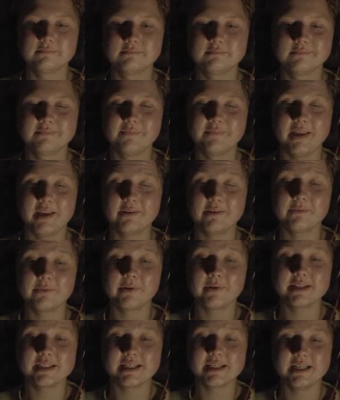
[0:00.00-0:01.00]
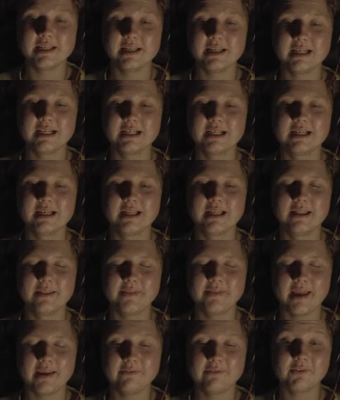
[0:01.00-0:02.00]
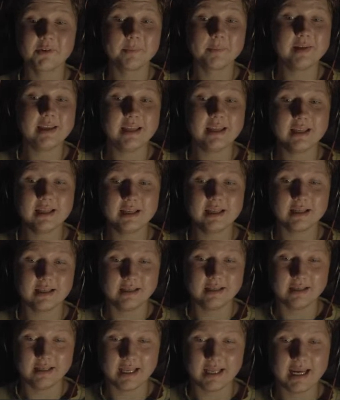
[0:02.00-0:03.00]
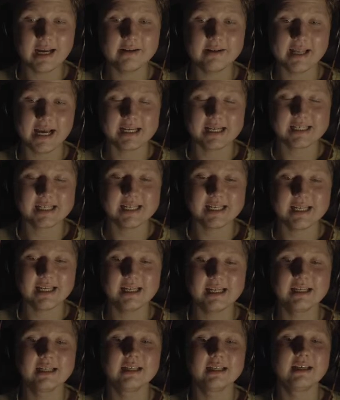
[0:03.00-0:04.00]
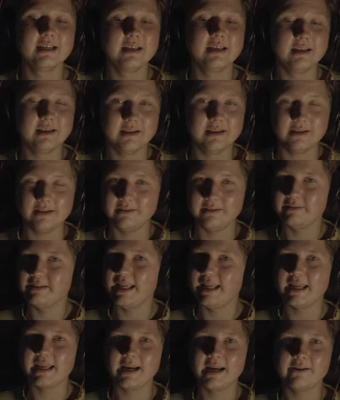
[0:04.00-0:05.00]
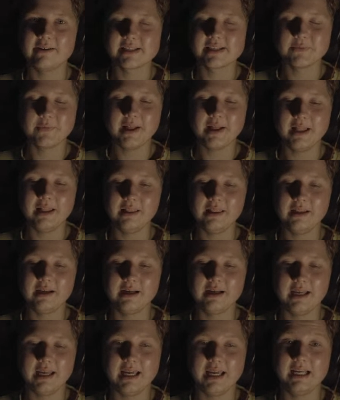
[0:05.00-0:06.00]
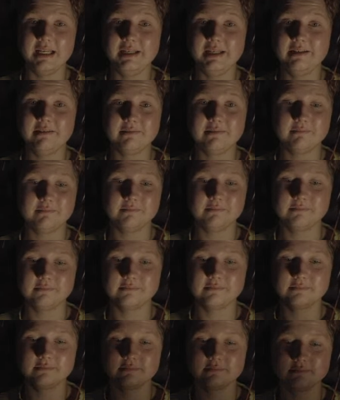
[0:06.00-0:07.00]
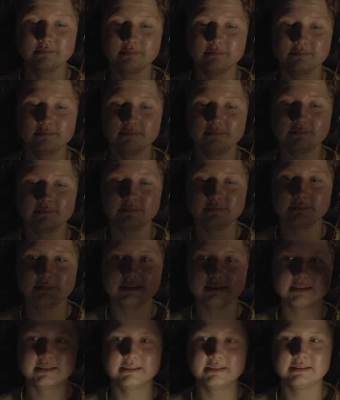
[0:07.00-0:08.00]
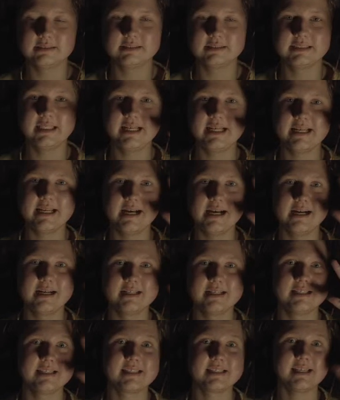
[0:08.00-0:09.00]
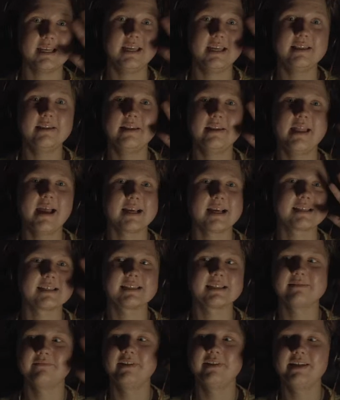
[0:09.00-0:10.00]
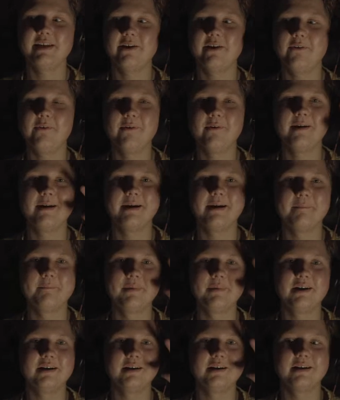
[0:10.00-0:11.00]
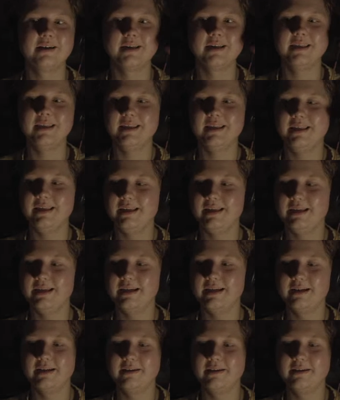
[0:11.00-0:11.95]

thank you for watching. Thank you for being here, Dashi. Take care as well, and see you guys in the next video. Bye.